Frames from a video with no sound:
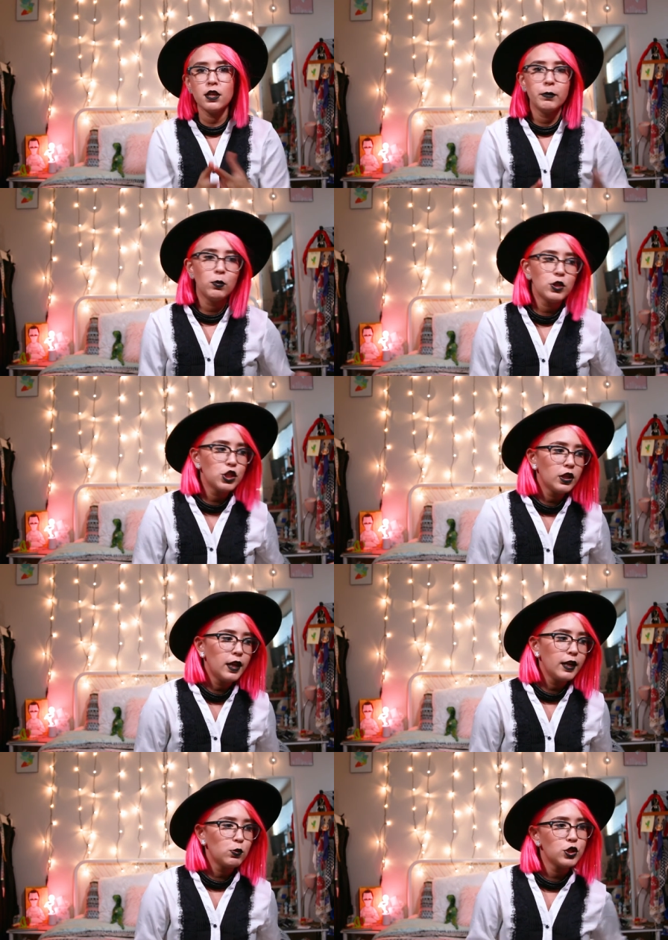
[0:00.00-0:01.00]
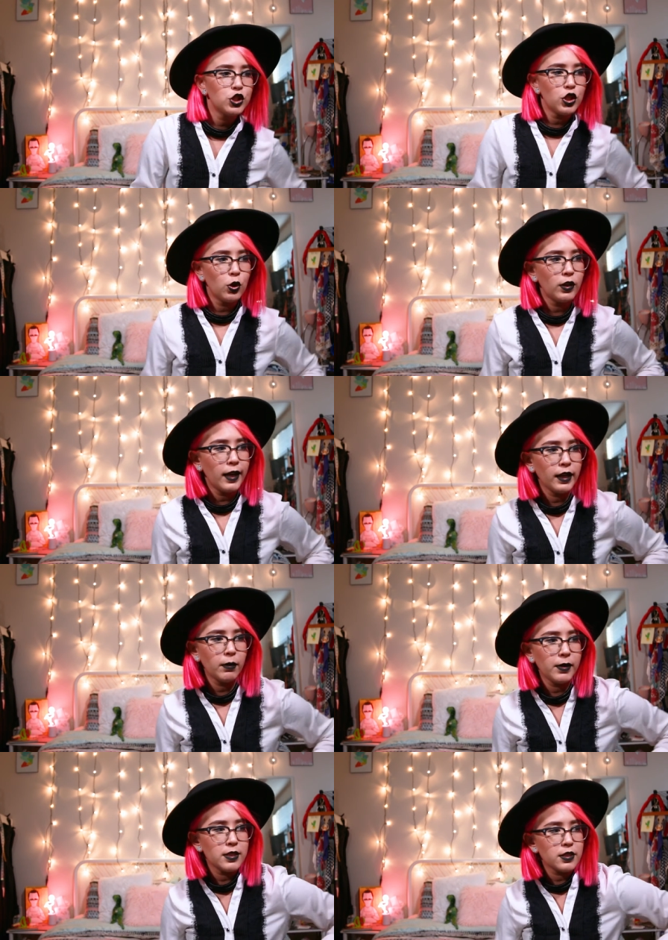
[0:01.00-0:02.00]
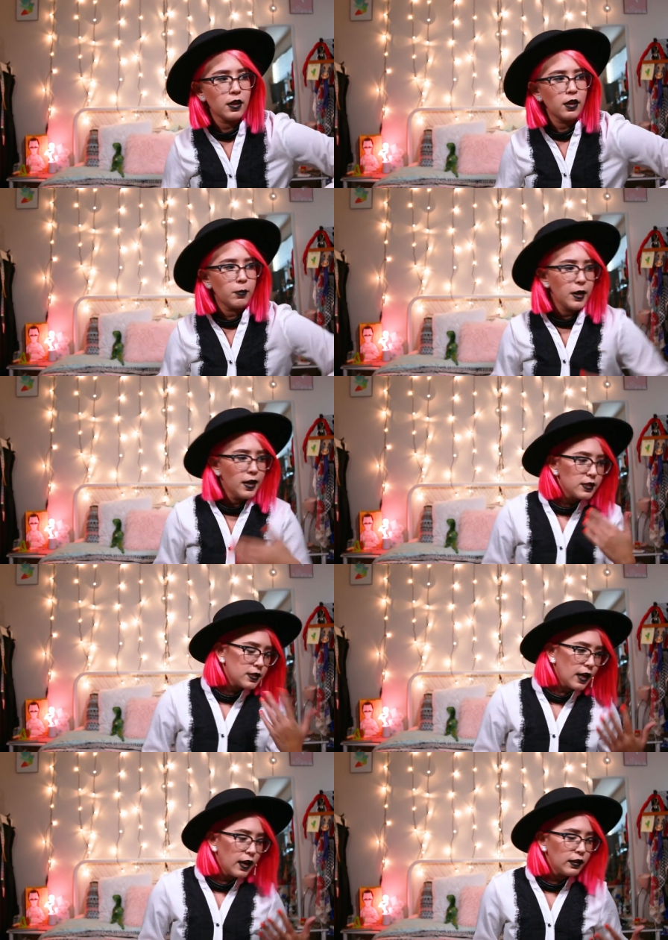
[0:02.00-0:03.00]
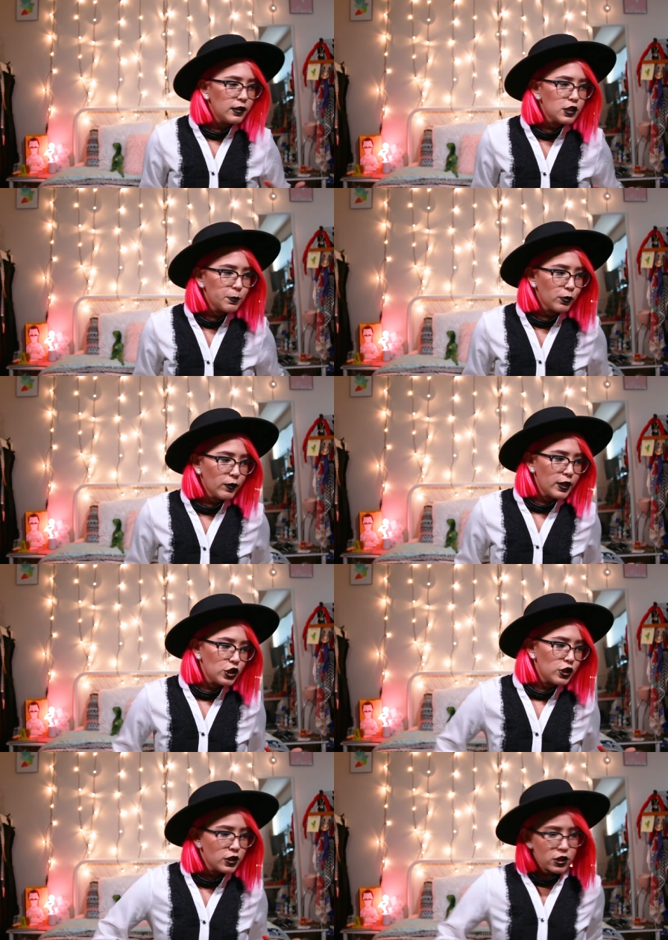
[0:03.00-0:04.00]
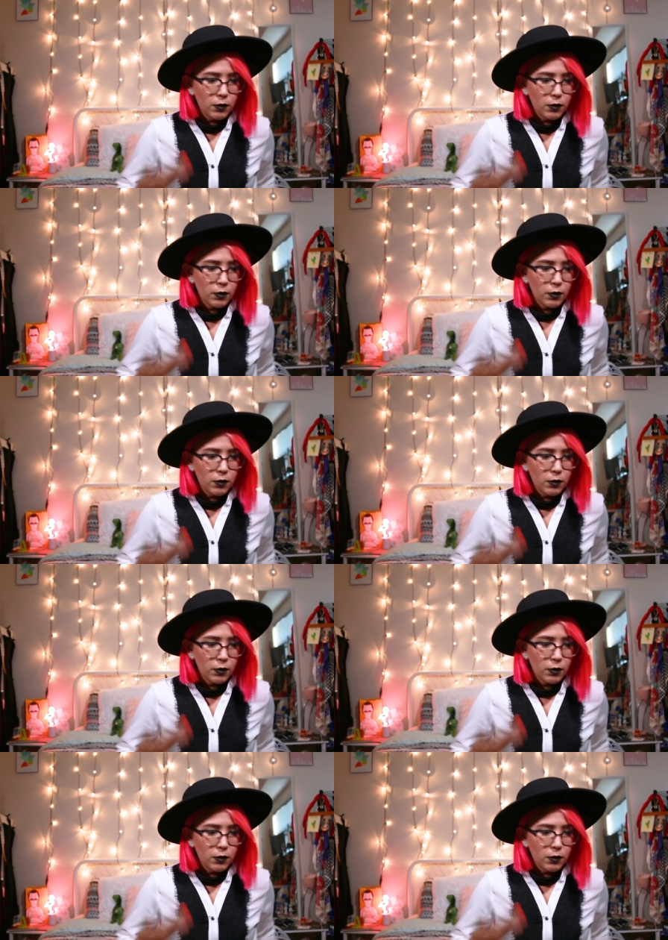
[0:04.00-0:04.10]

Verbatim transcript: Tell me what you like, what you don't like. Give me some style inspirations.